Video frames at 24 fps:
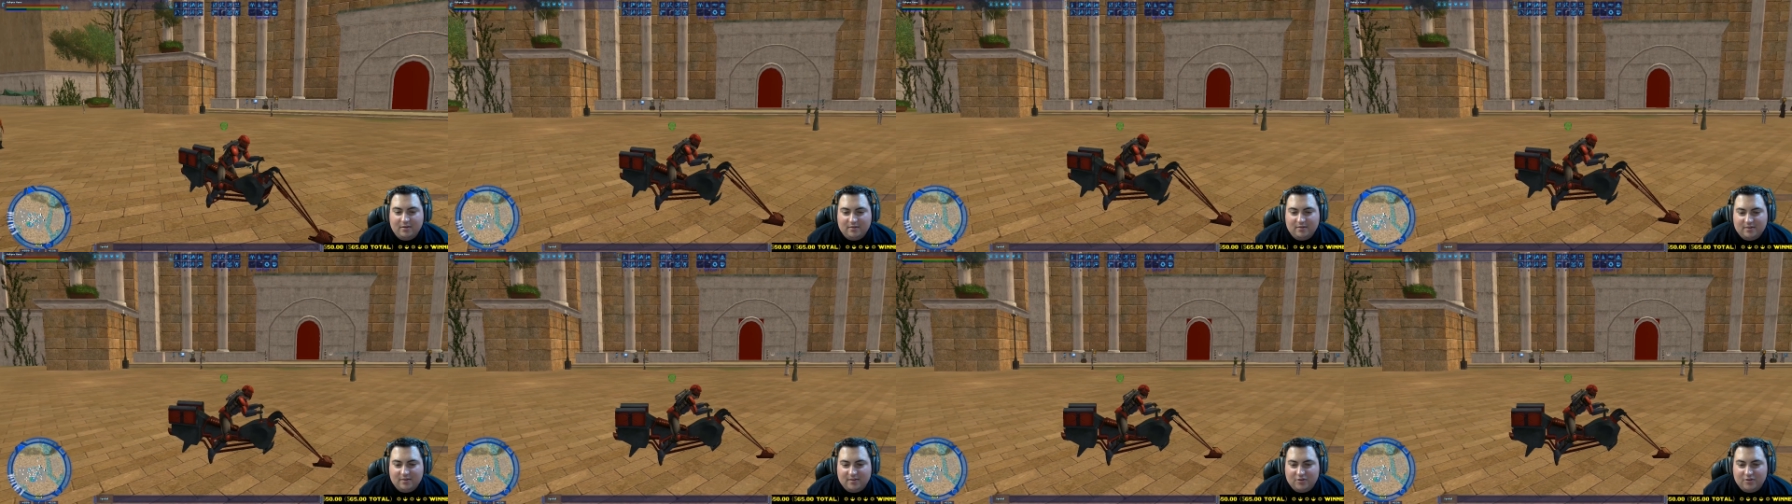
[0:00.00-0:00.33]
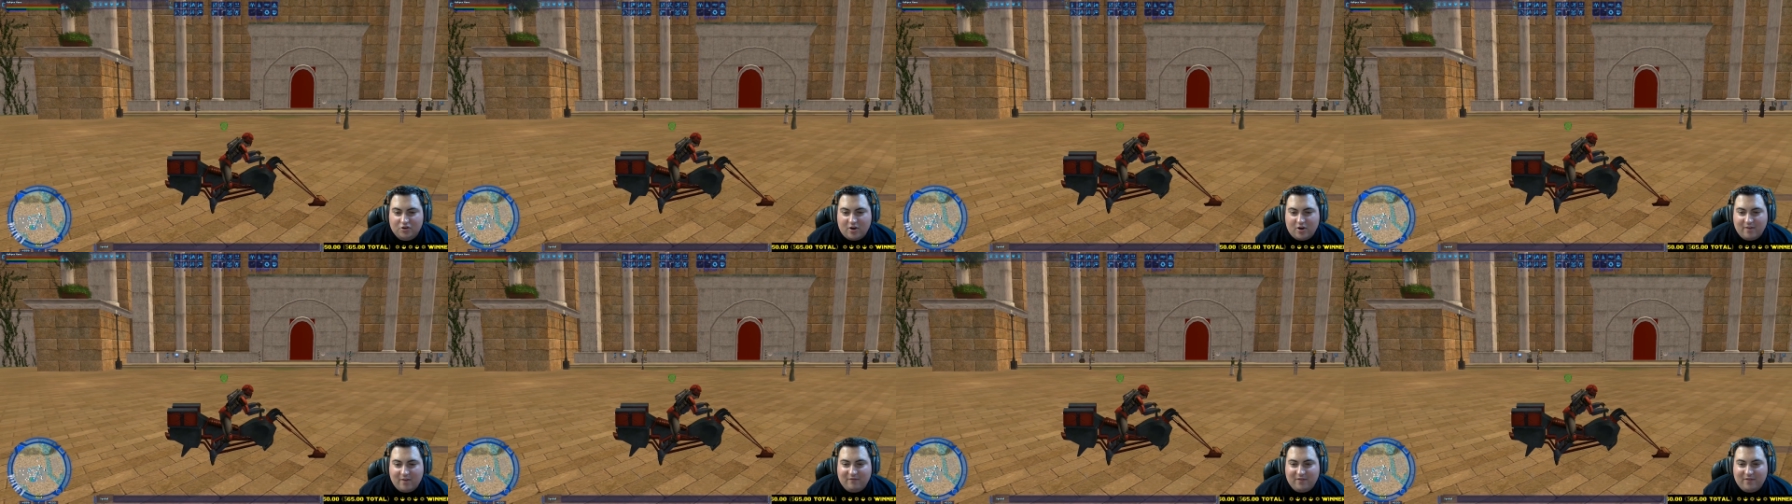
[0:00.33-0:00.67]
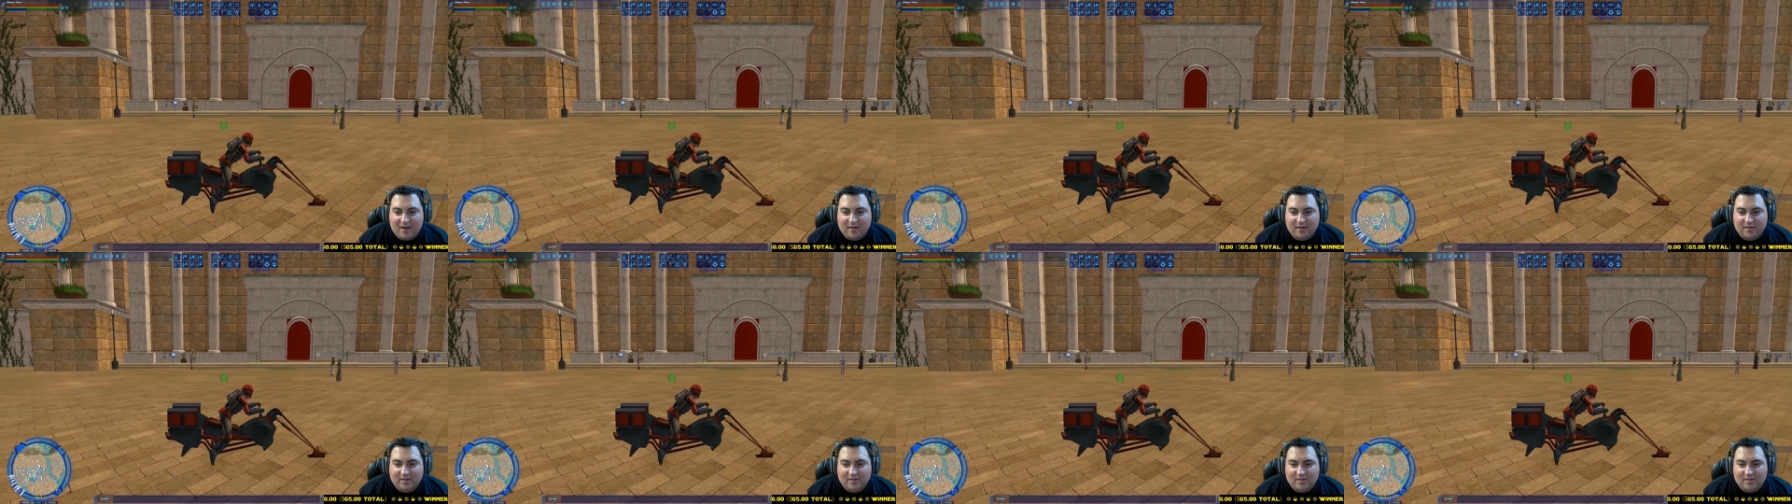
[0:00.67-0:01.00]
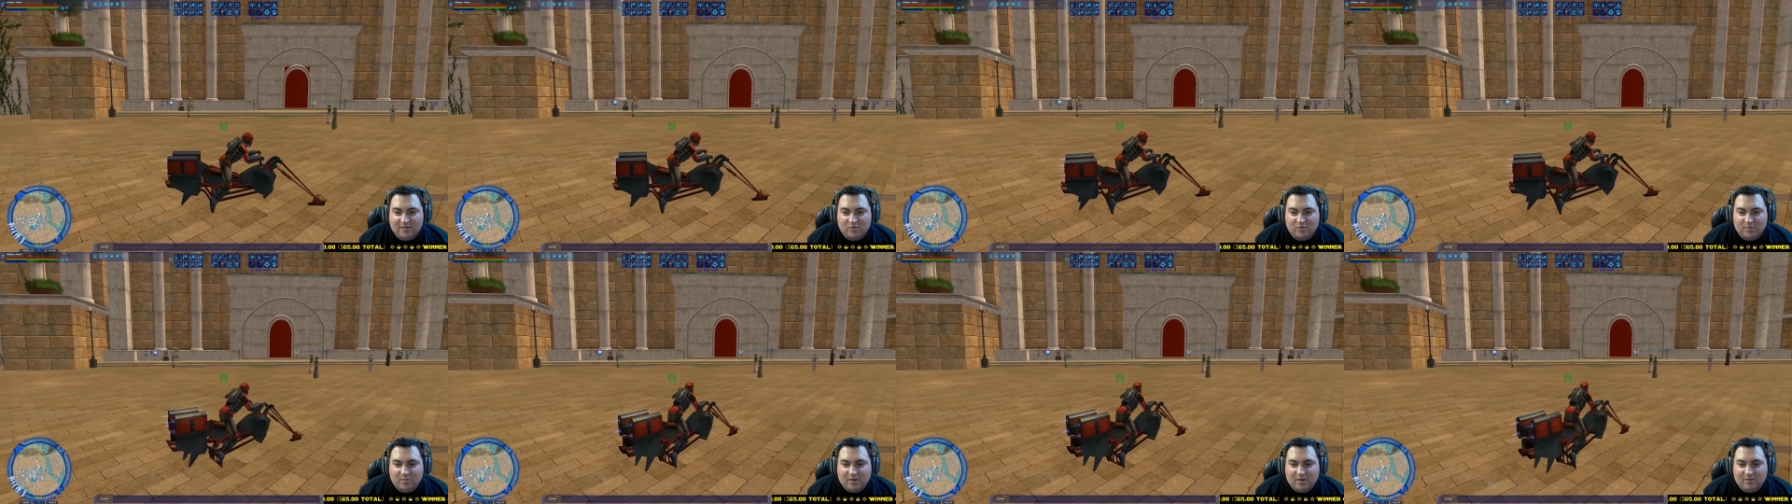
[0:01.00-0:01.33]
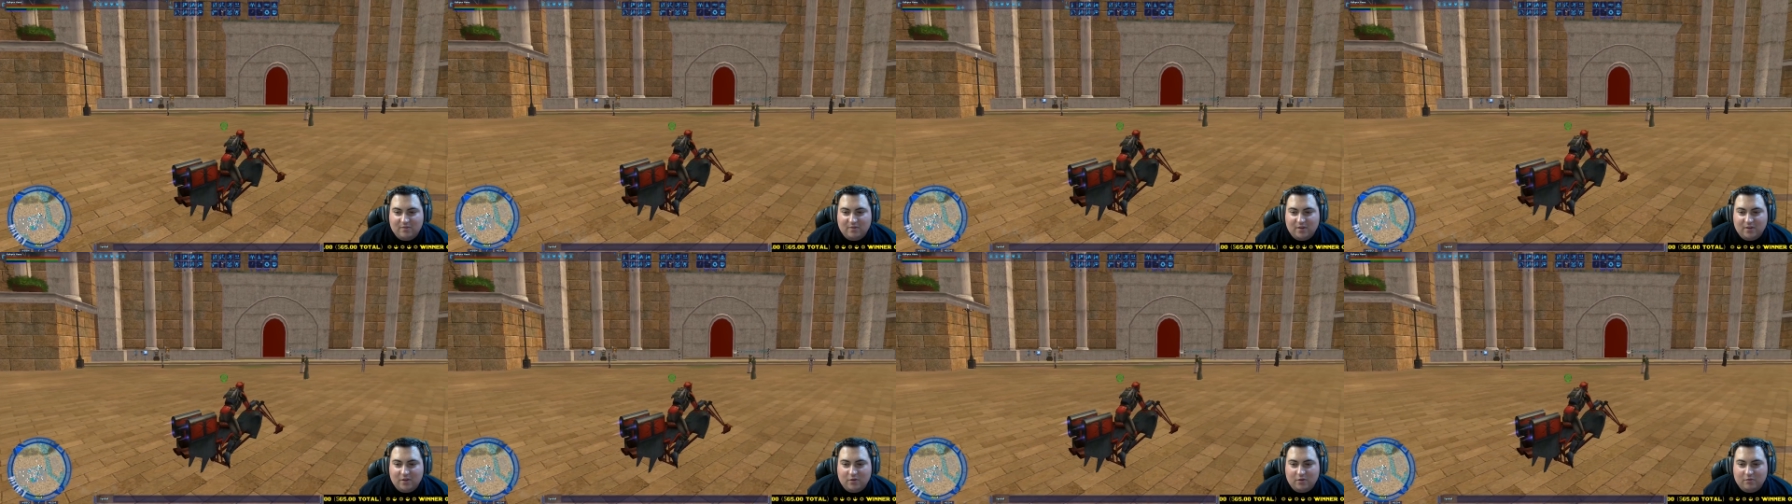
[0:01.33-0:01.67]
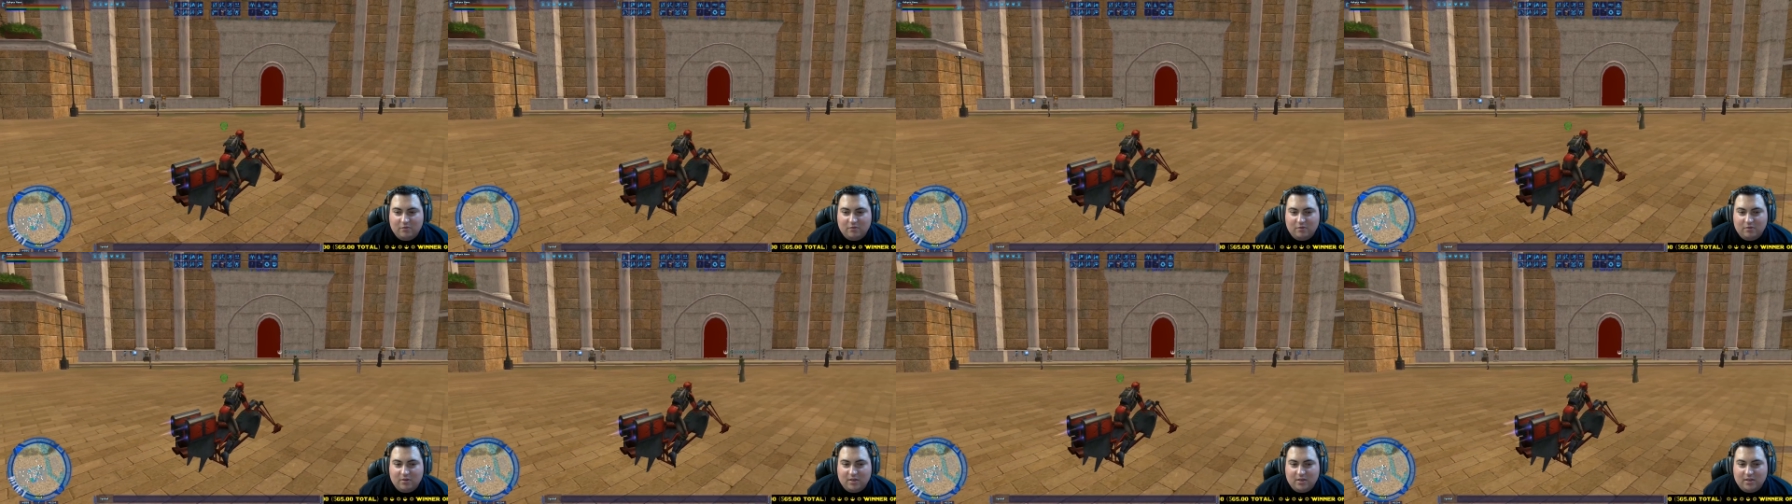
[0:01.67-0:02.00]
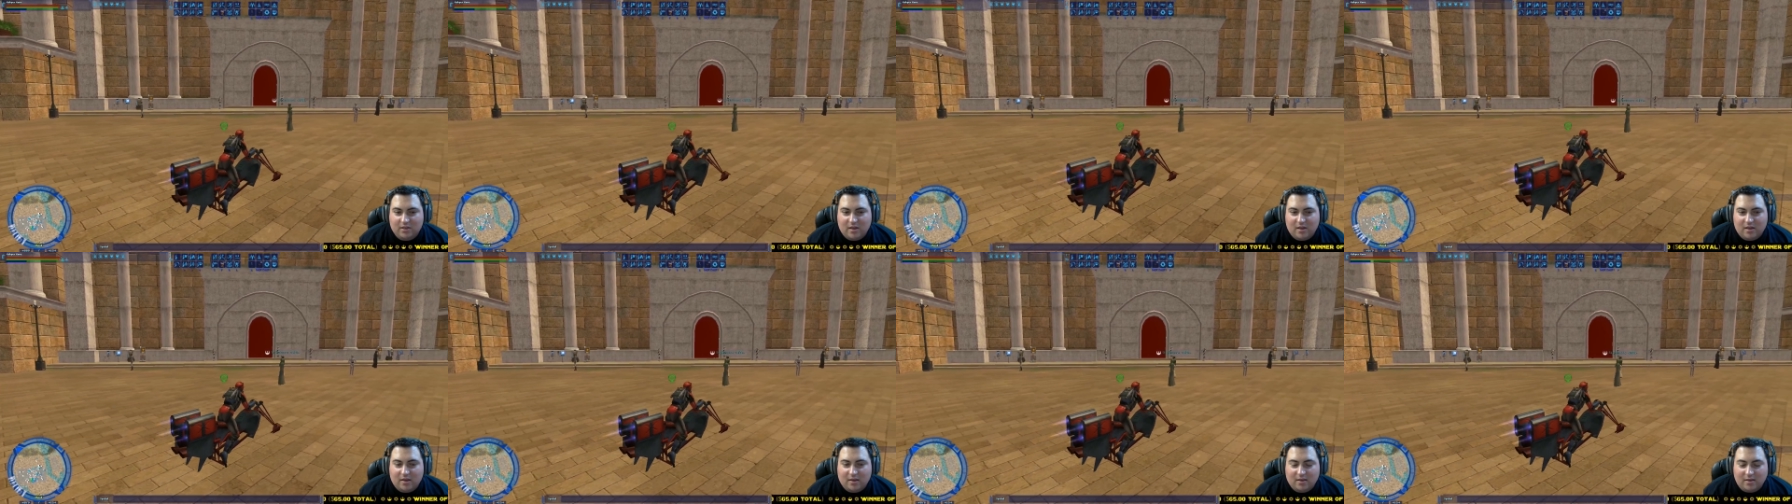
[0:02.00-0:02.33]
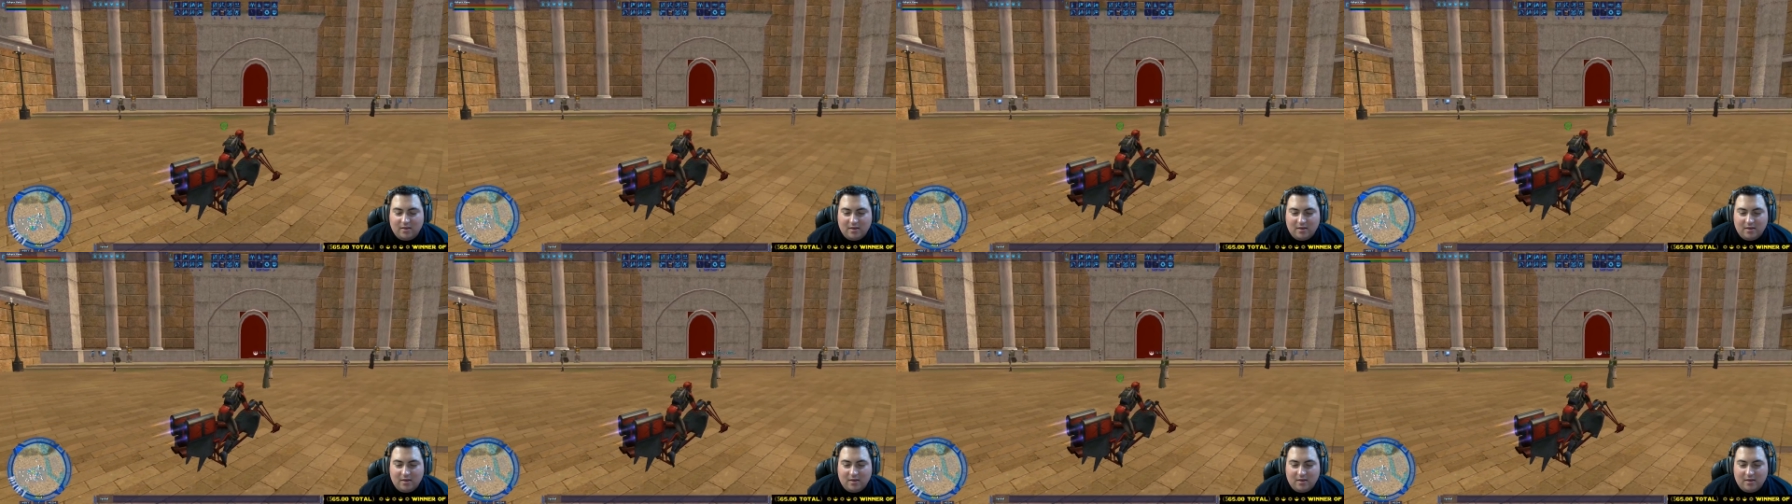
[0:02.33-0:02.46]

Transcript: to try and find a zoom level that you really like.